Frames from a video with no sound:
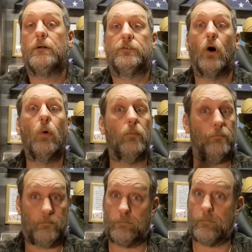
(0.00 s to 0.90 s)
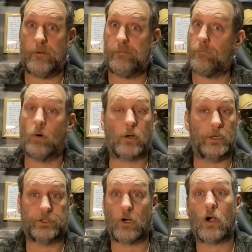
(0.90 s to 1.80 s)
So we're
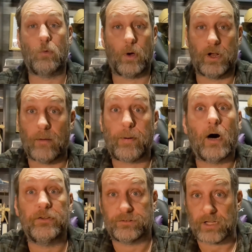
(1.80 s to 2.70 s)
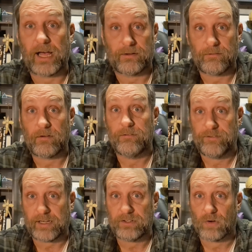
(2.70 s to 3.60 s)
going to chalk one up on the side of
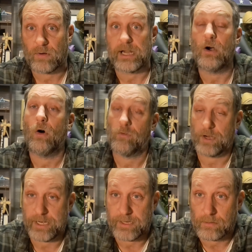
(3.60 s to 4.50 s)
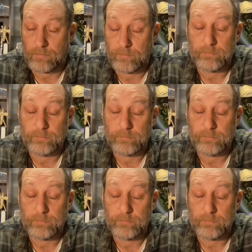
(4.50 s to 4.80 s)
victory over here.